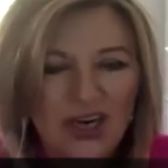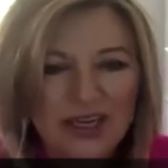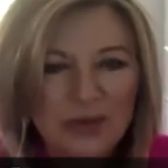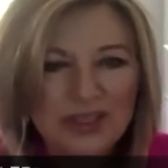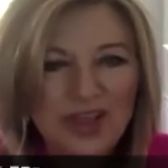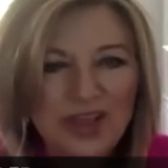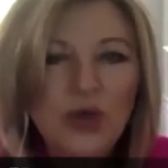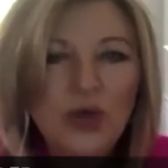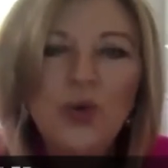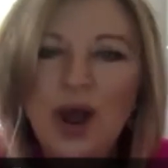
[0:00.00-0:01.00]
It was like
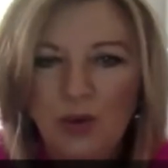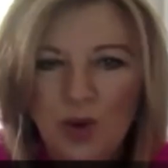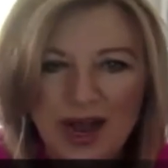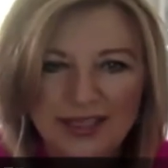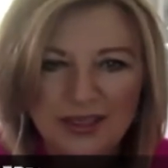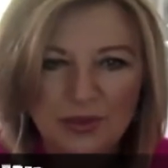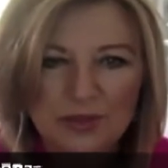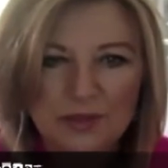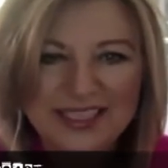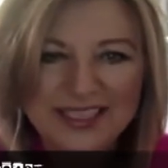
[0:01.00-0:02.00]
who I was. It was
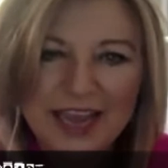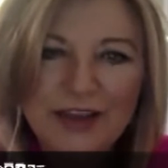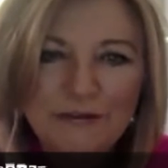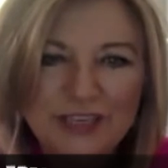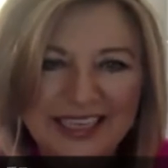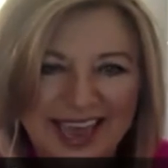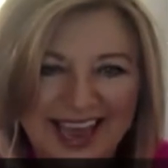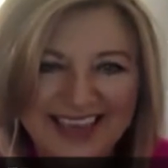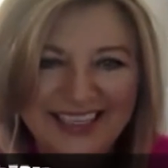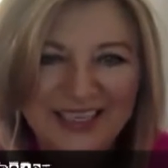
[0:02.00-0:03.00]
my safety
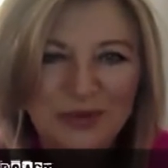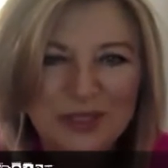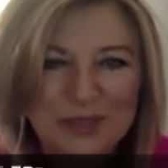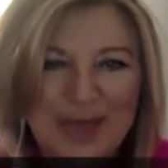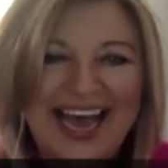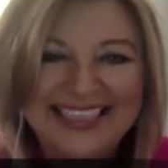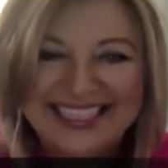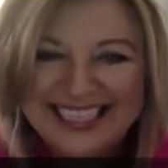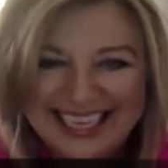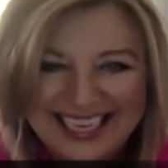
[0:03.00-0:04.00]
net. It was my yeah.
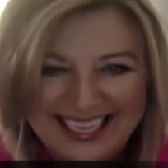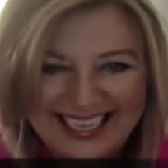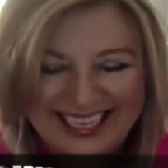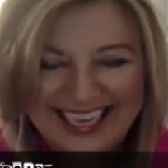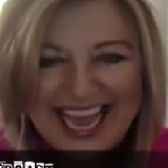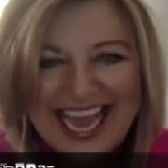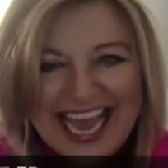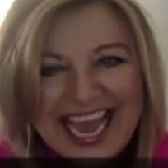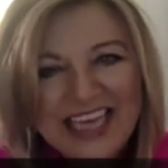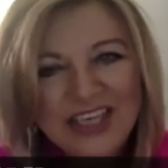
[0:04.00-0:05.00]
identity.
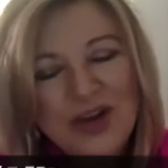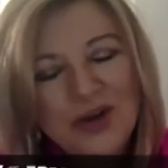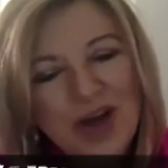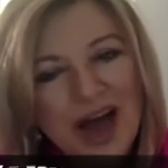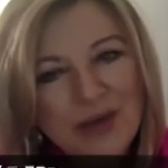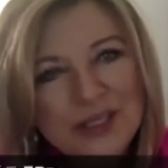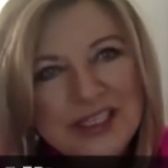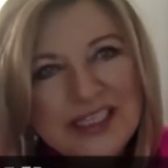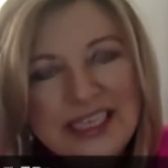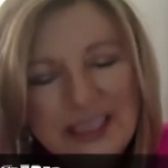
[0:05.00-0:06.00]
Hmm. And you know, God was
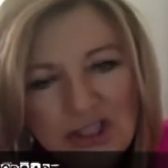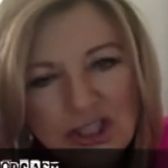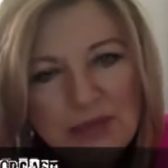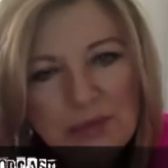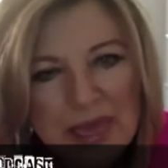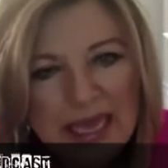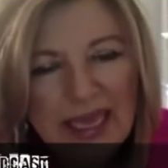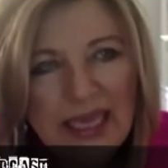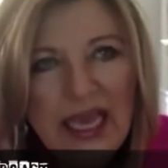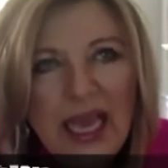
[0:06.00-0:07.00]
teaching me